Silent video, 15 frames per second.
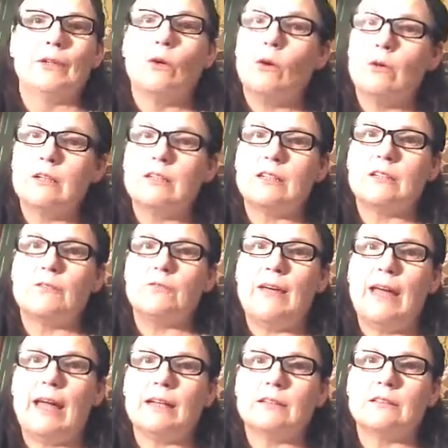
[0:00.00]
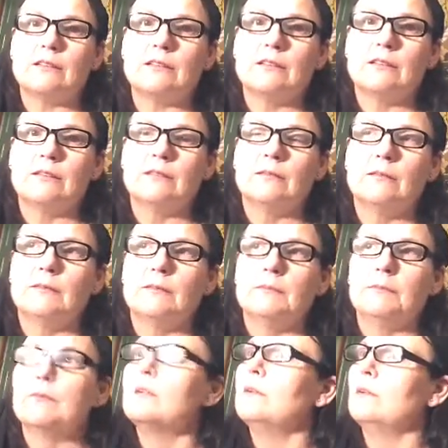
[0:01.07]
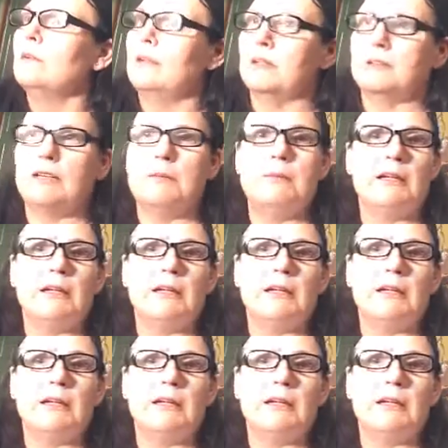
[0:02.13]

Or is it the fats? Next time I